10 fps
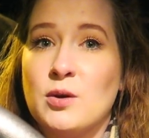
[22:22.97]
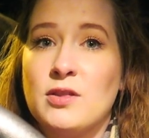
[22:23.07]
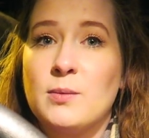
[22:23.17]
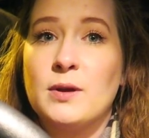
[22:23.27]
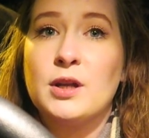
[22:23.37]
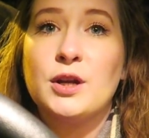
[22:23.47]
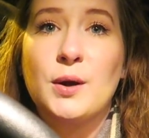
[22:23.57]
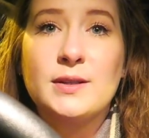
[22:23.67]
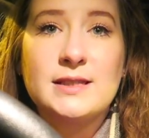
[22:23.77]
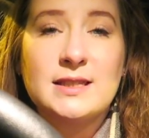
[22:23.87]
I think we're gonna
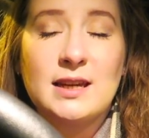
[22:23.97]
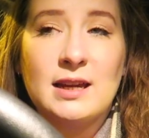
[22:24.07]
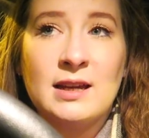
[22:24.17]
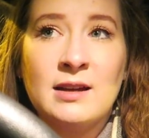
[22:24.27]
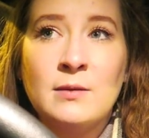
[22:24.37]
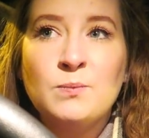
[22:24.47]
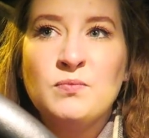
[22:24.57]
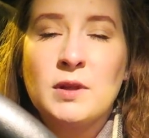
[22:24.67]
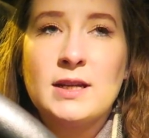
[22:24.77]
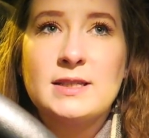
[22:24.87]
go and see
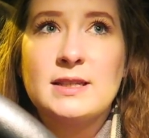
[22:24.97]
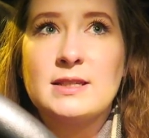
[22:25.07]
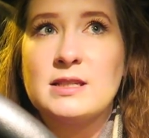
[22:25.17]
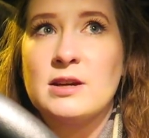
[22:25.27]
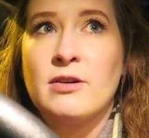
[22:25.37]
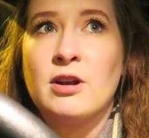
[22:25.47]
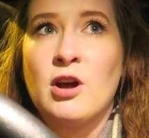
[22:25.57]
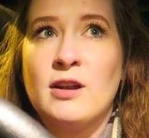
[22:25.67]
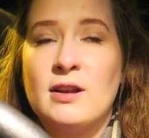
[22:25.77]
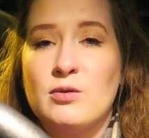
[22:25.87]
his sister and
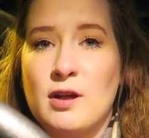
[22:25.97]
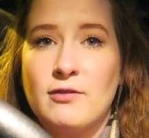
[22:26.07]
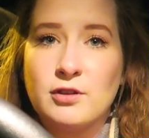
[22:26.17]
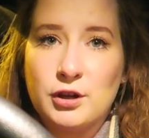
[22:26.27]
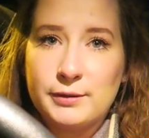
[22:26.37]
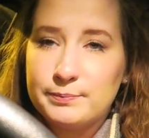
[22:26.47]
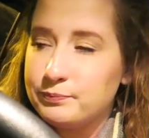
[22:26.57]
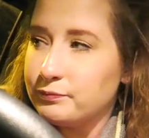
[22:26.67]
our little nephew.